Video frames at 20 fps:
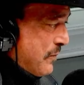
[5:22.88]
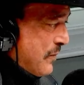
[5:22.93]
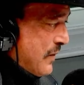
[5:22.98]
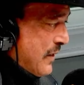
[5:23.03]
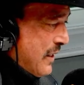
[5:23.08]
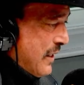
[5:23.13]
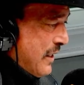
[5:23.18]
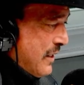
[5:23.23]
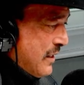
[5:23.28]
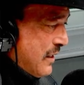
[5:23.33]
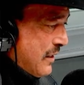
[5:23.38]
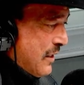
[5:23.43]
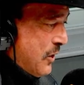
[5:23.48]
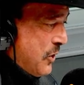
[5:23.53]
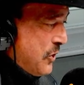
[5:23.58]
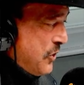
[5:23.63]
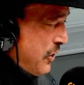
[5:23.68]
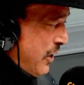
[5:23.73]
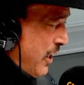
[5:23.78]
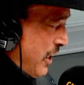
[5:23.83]

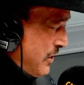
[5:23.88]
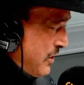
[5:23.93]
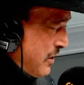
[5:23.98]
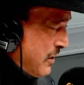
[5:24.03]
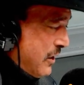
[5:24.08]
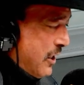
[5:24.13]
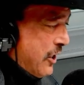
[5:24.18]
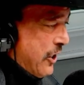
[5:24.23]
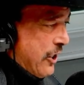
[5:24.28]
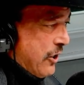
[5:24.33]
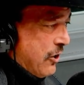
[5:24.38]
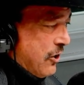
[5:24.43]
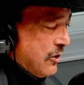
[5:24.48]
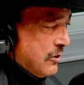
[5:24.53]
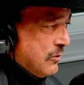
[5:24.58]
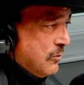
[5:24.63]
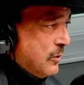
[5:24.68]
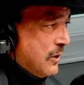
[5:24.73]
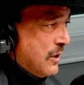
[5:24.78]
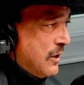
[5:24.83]
negotiation going
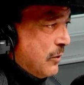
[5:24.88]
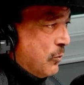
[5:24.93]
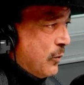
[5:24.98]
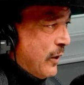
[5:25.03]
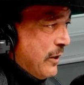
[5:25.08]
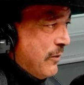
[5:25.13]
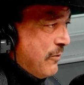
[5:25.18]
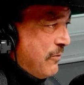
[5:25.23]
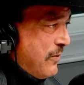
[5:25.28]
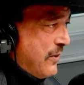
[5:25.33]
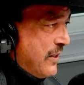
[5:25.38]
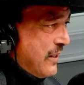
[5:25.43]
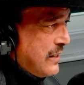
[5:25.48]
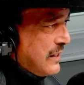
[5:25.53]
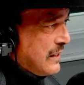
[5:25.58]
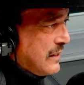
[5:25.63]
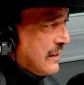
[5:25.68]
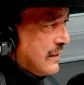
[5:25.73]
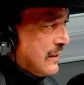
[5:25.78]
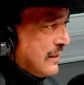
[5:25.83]
on with the Wave
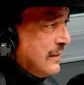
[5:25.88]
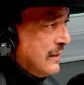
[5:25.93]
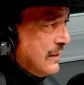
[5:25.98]
Theatre